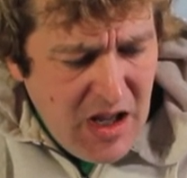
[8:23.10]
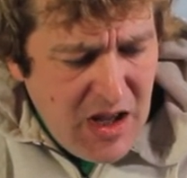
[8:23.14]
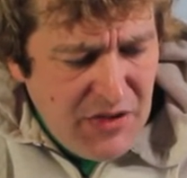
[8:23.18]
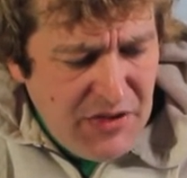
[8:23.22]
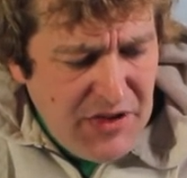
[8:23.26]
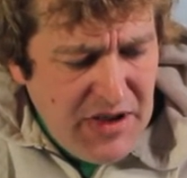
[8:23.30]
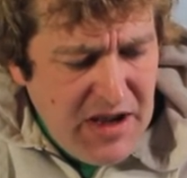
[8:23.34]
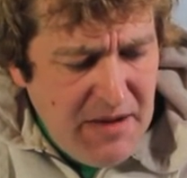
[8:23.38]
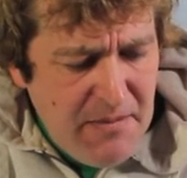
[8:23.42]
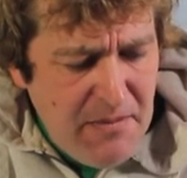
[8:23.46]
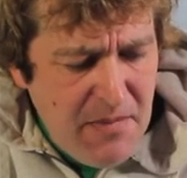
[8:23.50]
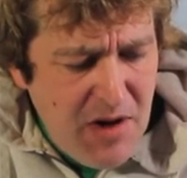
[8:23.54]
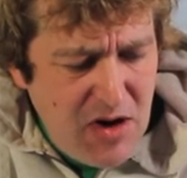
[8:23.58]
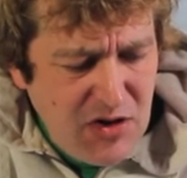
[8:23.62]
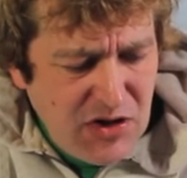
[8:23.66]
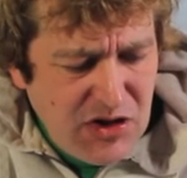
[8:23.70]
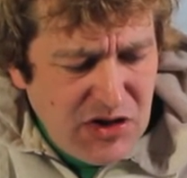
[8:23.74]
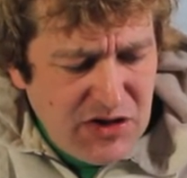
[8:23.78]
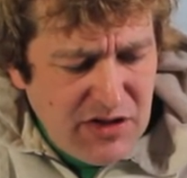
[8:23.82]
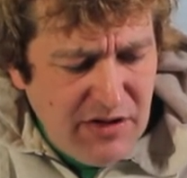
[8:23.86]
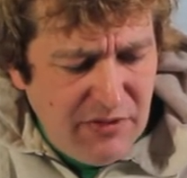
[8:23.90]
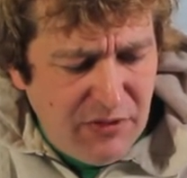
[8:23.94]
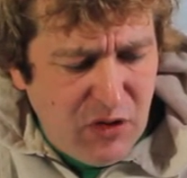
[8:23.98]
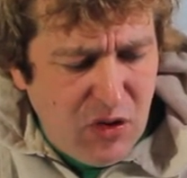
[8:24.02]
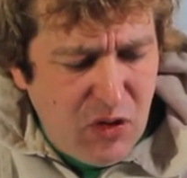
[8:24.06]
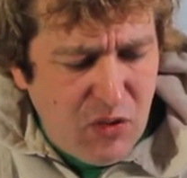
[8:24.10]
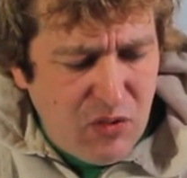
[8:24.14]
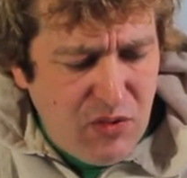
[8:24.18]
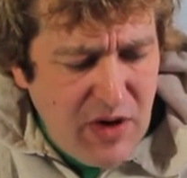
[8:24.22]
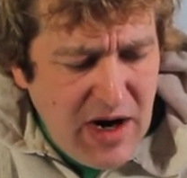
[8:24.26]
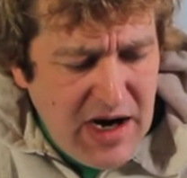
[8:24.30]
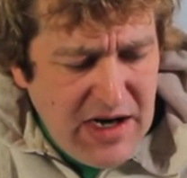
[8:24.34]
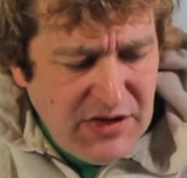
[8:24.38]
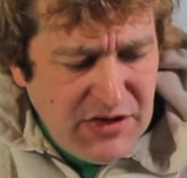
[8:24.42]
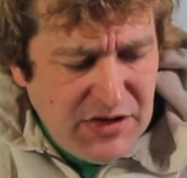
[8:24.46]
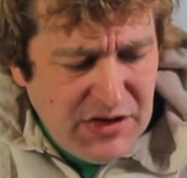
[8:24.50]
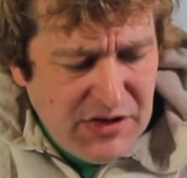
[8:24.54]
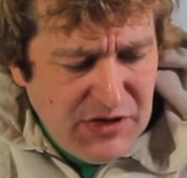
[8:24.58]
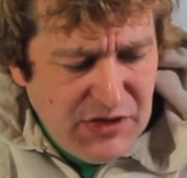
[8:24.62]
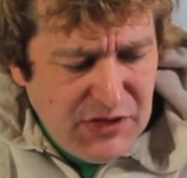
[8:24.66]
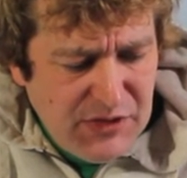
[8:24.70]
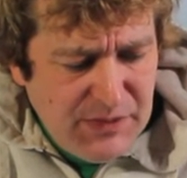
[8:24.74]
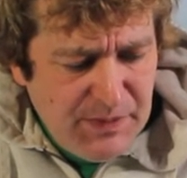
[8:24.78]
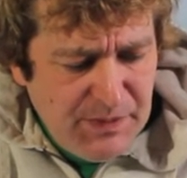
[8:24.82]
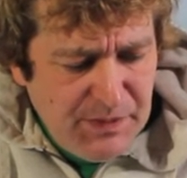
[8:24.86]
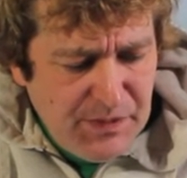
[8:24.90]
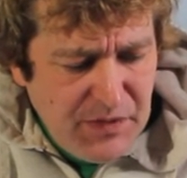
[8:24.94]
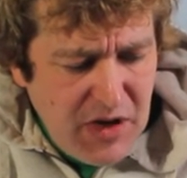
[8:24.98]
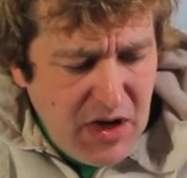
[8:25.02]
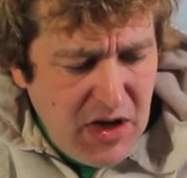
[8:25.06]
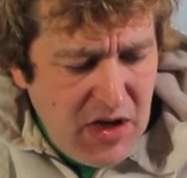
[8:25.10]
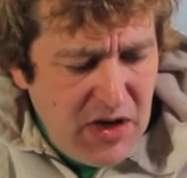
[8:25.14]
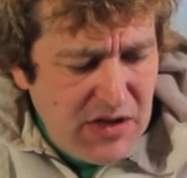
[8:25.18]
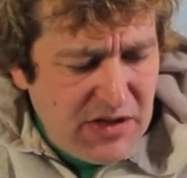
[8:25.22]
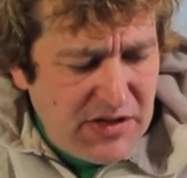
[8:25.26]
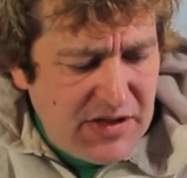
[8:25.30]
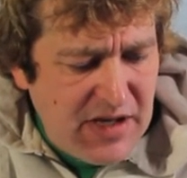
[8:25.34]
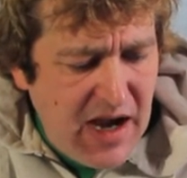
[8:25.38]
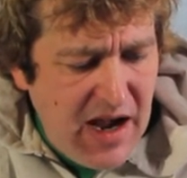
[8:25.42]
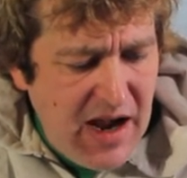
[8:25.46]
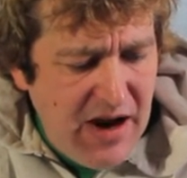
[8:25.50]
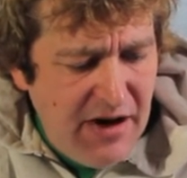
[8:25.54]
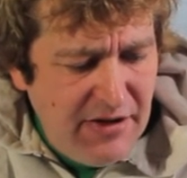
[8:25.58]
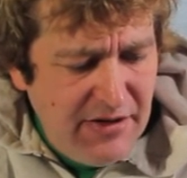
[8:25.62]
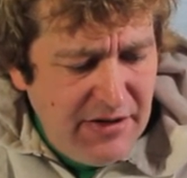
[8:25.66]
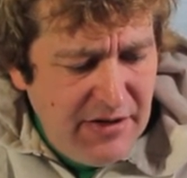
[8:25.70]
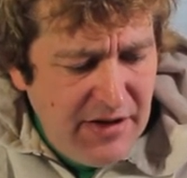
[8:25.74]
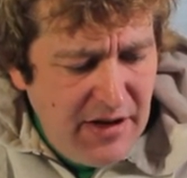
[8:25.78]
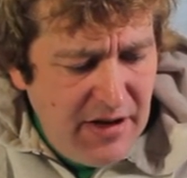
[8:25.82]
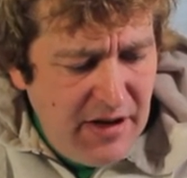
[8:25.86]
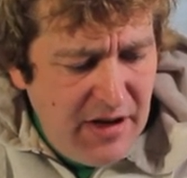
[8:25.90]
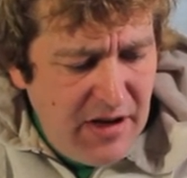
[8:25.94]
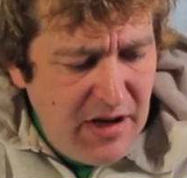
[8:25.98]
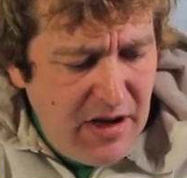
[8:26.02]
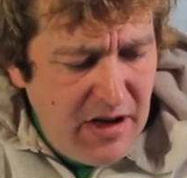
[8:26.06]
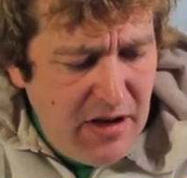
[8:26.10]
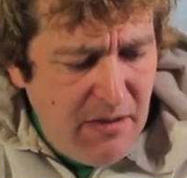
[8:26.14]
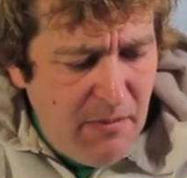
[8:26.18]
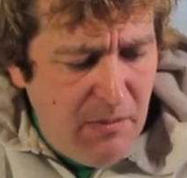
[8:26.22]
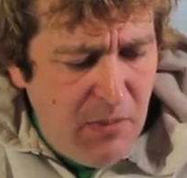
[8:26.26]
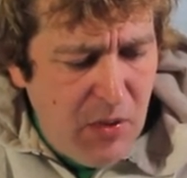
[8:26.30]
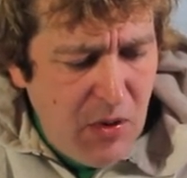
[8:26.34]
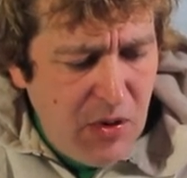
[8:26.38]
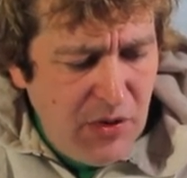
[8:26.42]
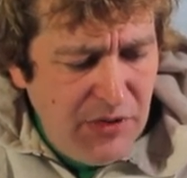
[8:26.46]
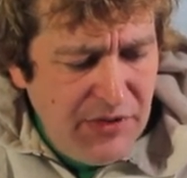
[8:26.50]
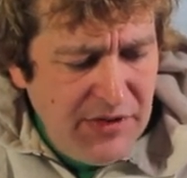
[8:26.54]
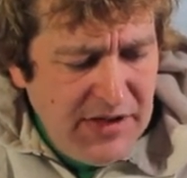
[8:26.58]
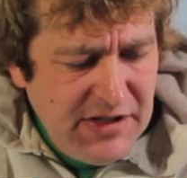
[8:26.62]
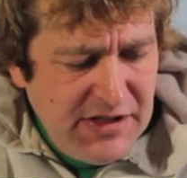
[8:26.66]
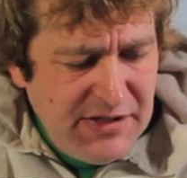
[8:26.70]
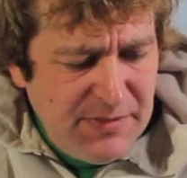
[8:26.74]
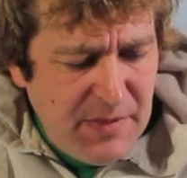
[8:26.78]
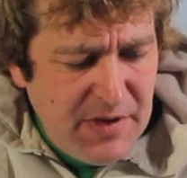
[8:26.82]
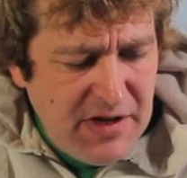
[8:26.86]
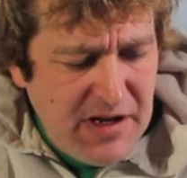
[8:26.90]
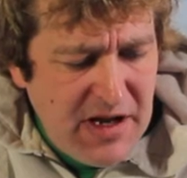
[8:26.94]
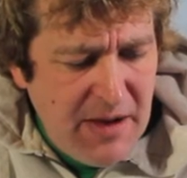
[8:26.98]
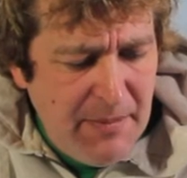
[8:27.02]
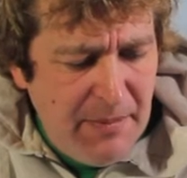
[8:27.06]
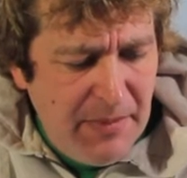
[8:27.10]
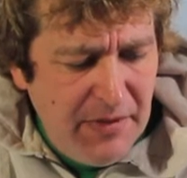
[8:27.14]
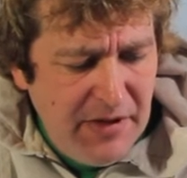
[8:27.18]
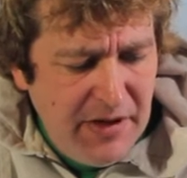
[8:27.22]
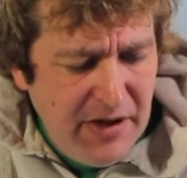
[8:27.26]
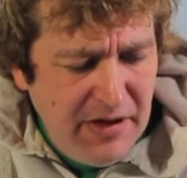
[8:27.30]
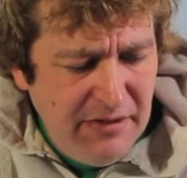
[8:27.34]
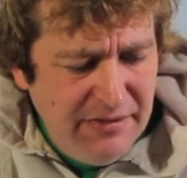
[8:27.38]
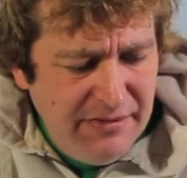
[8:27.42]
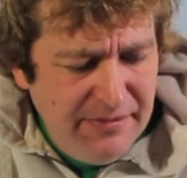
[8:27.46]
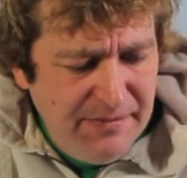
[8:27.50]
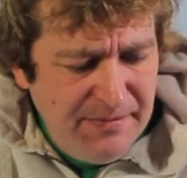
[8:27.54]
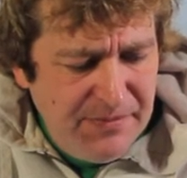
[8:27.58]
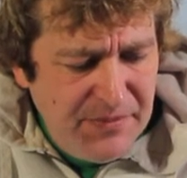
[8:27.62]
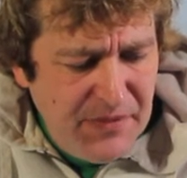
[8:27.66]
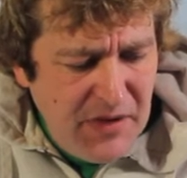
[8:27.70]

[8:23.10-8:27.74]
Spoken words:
the emotion of courageous, tired, boldness, manipulative,